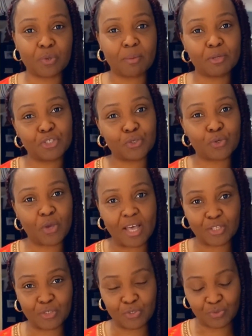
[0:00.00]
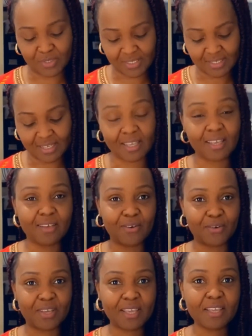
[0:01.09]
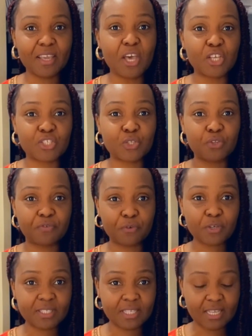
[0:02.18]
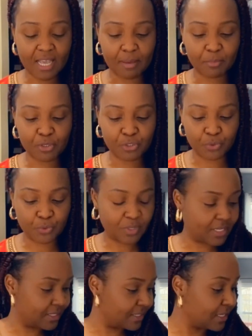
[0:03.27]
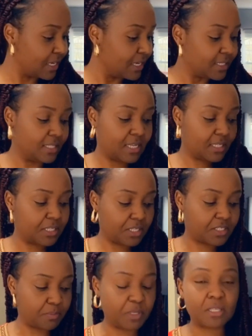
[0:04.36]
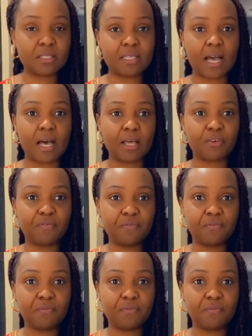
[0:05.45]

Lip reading: I'm going to show you how to do it today. Okay, so the first thing I'm going to do is take these beans out of